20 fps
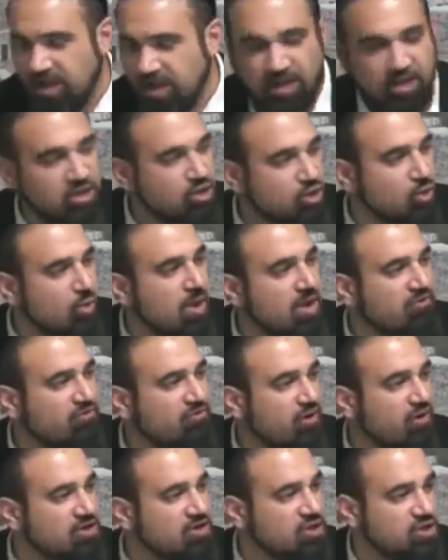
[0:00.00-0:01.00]
Yeah, you're too weak
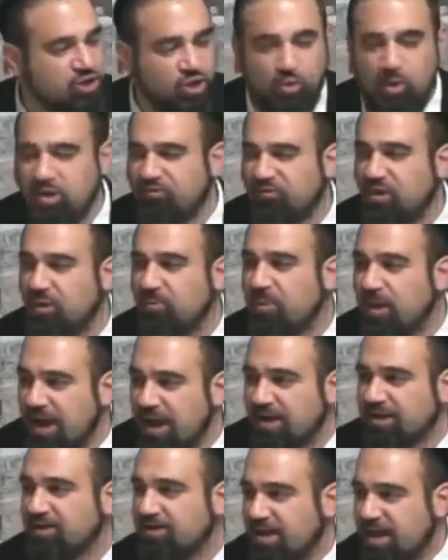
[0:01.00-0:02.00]
for us. You're too weak for the
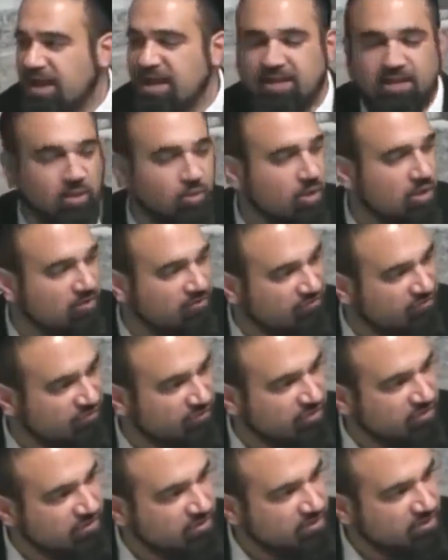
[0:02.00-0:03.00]
pack. They eat the wolf.
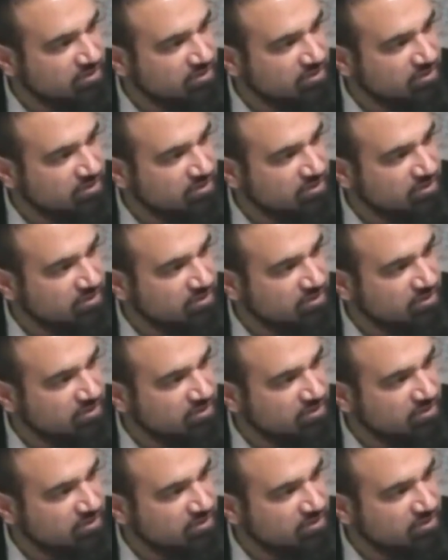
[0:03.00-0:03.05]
